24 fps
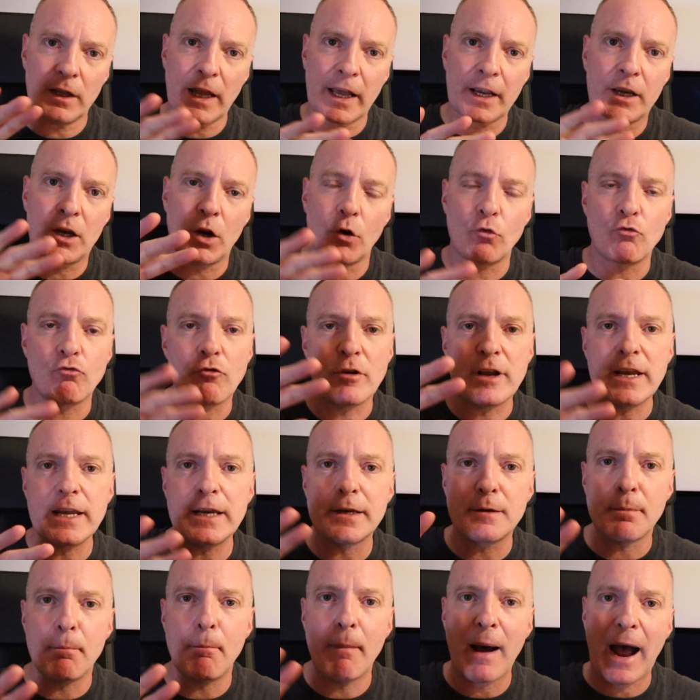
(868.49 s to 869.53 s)
like a
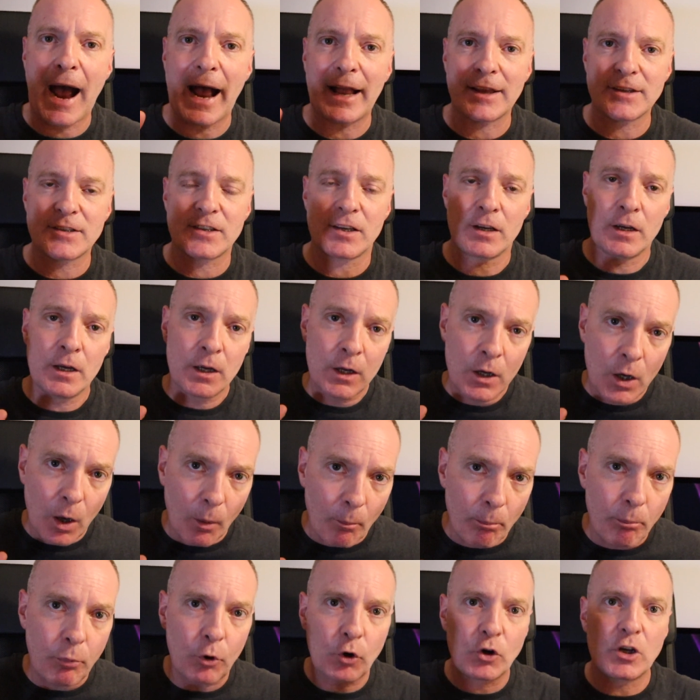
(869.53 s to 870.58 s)
reed mat
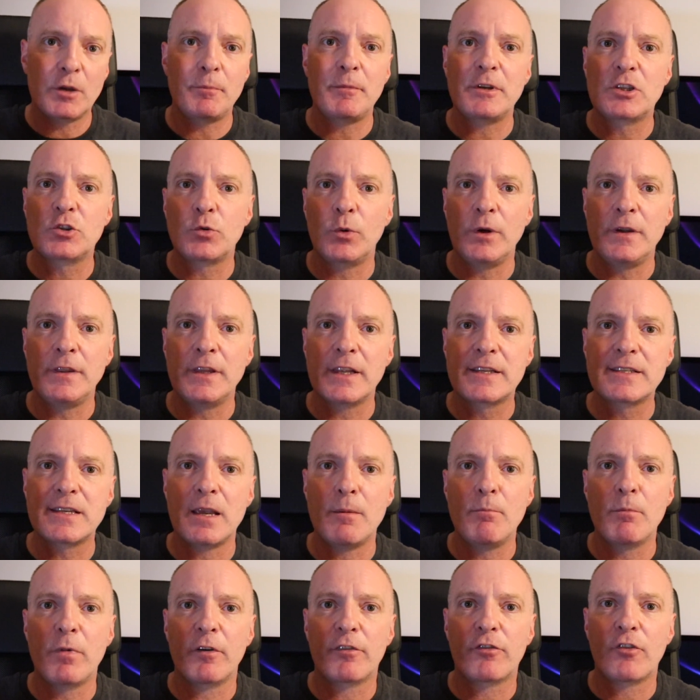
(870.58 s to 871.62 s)
and put it between the
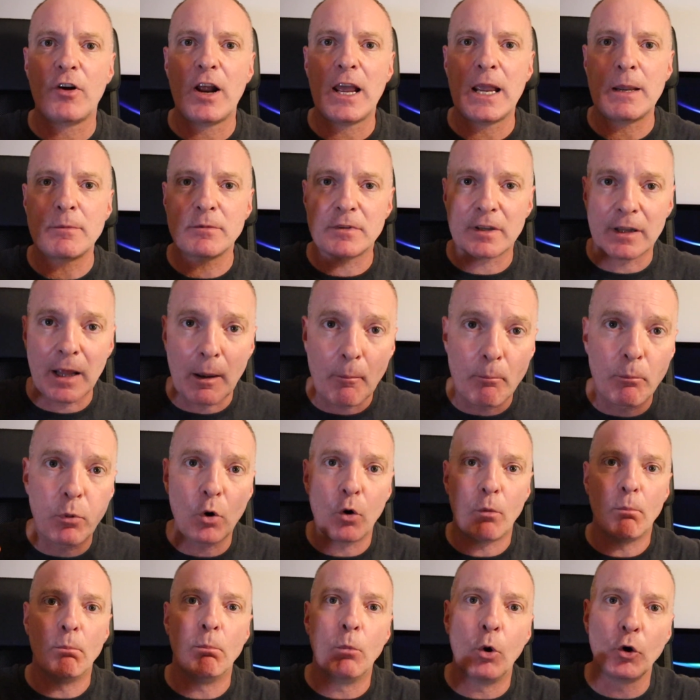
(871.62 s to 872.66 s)
timber frames and then
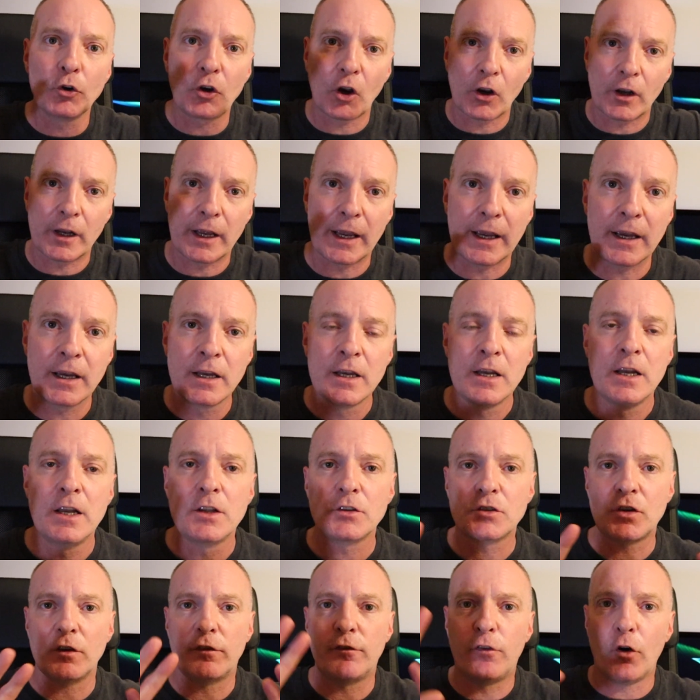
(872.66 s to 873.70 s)
put mud on it
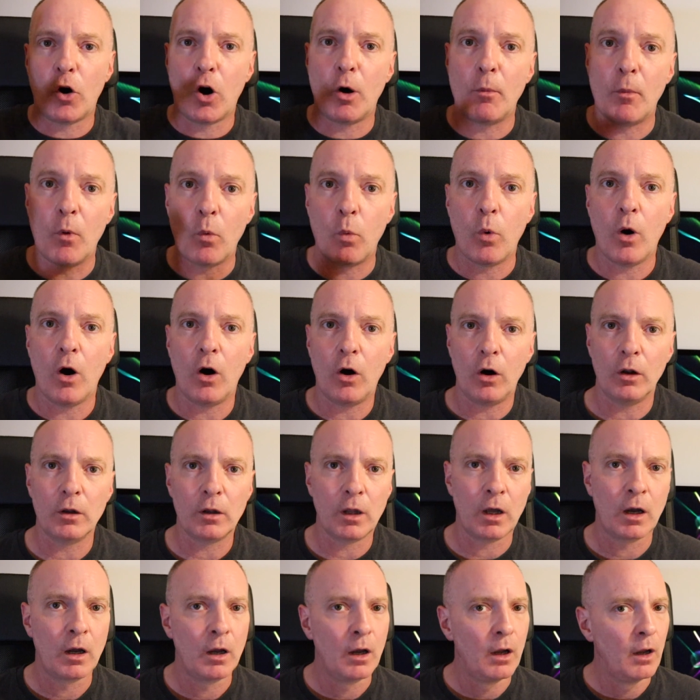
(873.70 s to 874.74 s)
to form a
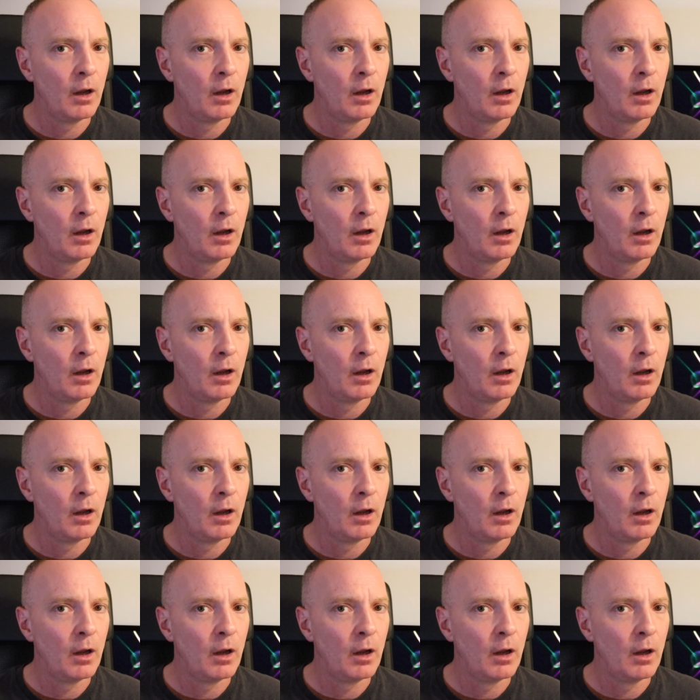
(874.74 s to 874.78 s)
wall.